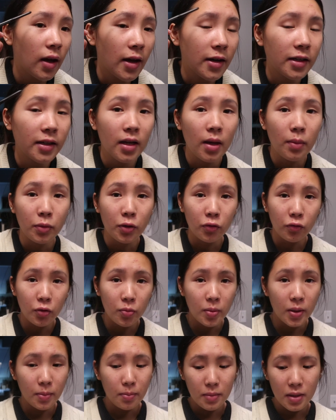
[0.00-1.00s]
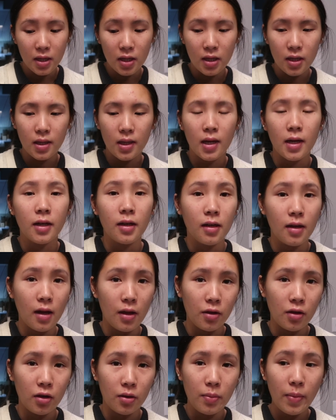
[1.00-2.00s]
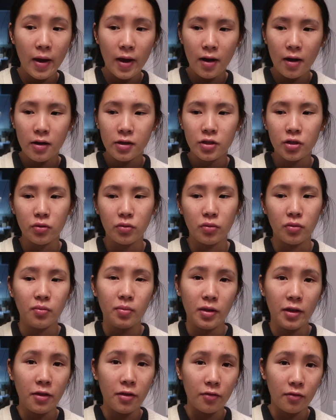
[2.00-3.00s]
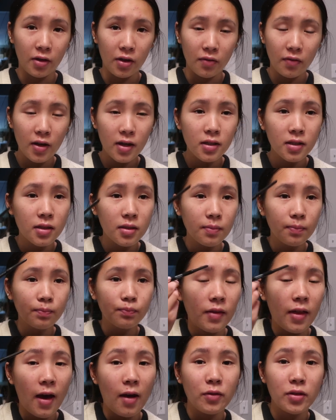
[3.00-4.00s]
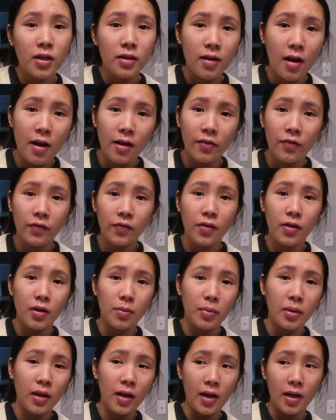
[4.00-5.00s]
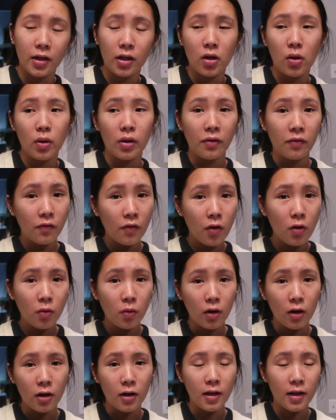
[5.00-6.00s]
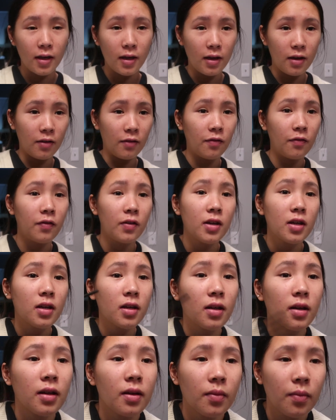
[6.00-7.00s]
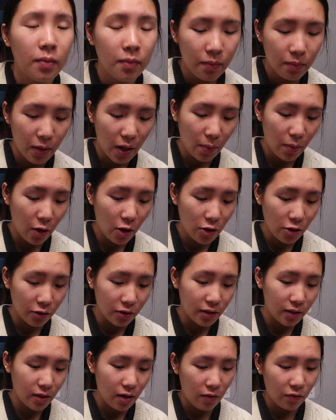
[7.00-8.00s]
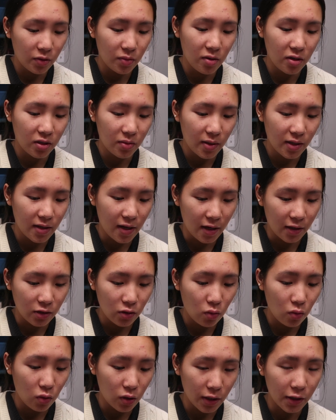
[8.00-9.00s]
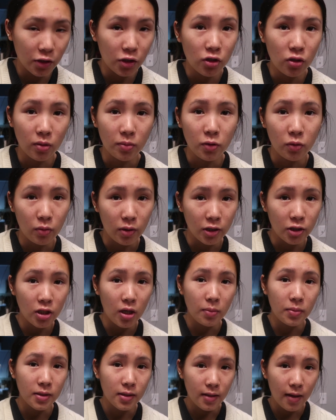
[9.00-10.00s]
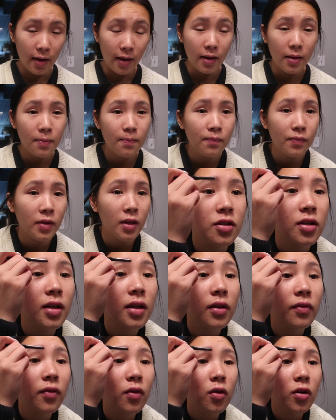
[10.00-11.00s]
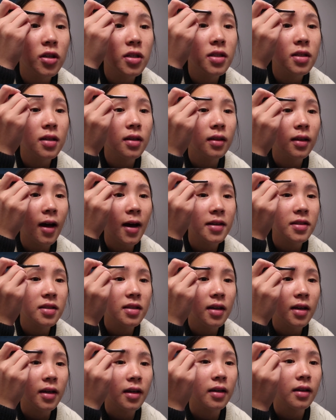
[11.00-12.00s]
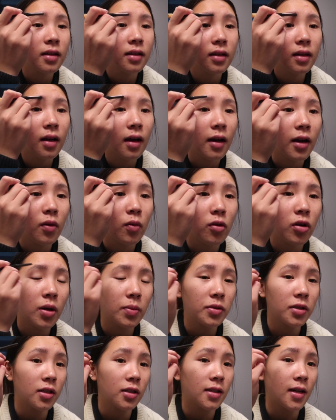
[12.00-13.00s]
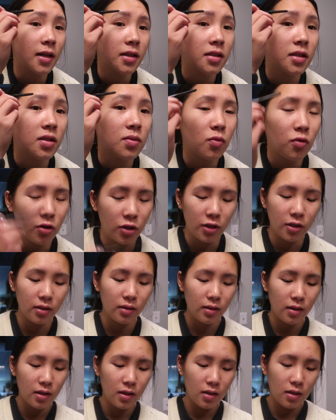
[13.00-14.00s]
ended up grouping me in another pair, so it would be 3 of us. That was kind of the plan going forward if my partner did not respond to my text or didn't show up to workshop today. And so then of course last night, and I woke up to the text this morning